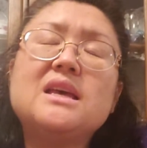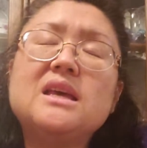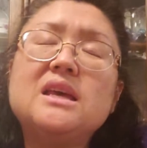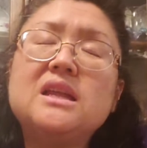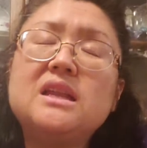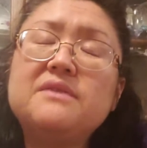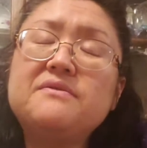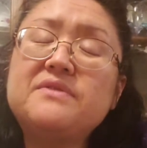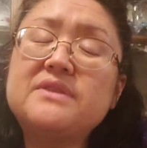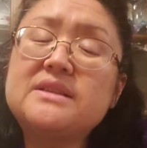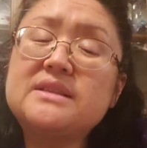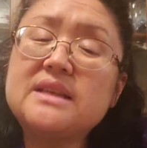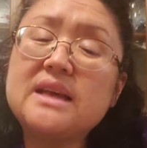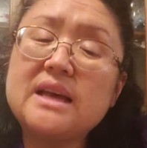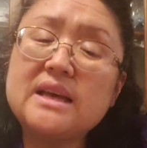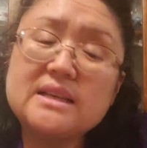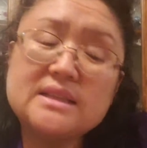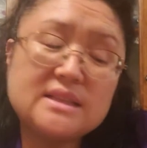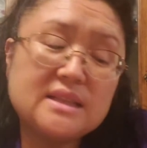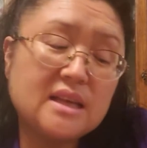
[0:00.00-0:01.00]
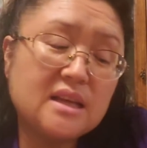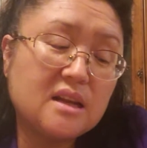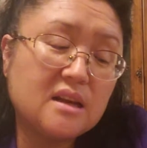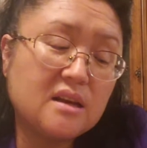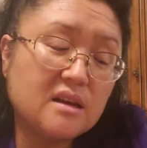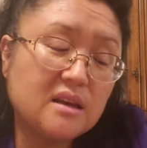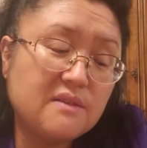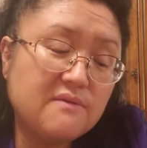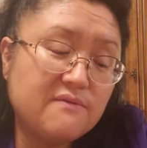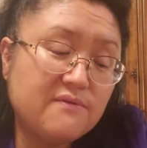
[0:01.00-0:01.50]
it emphasized that
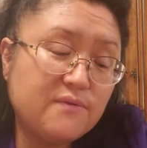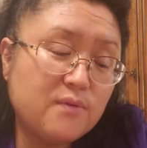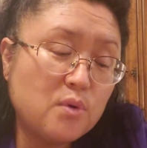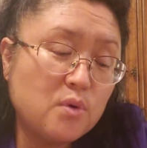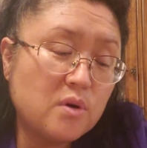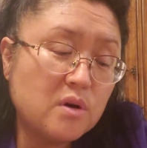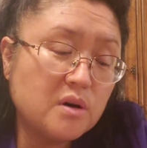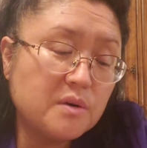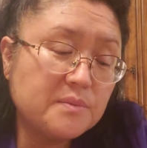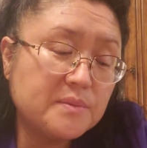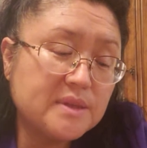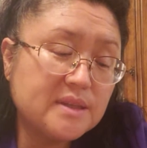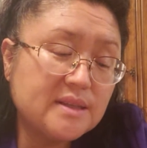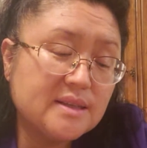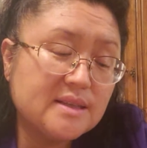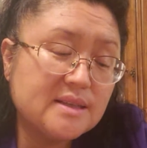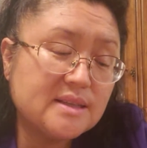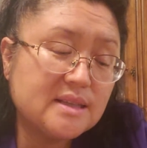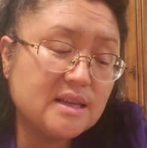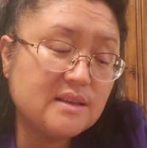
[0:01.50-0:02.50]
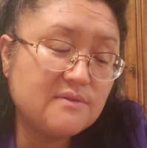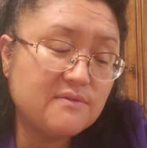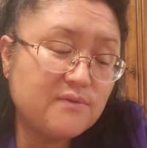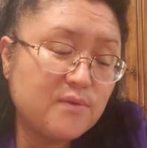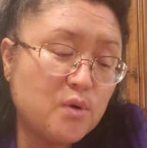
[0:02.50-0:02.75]
an informed consent